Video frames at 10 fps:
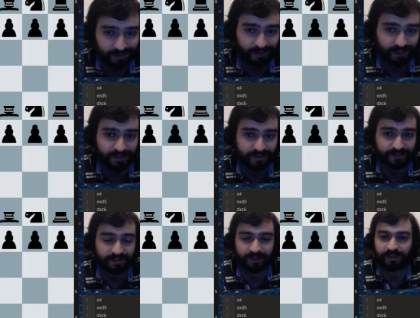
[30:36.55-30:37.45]

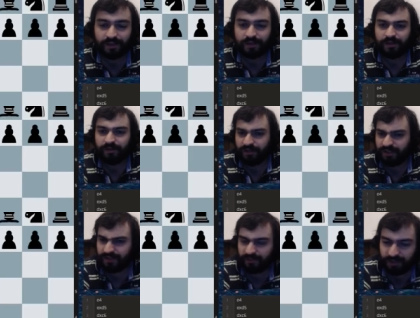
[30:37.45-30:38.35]
that's
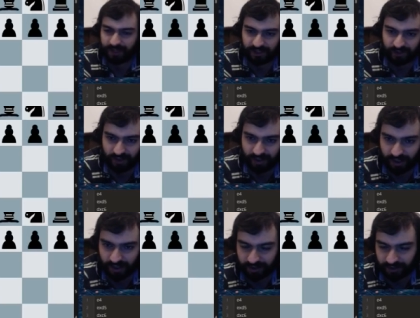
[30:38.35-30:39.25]
reasonably actually
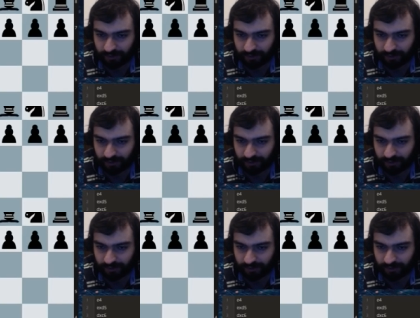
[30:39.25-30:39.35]
high.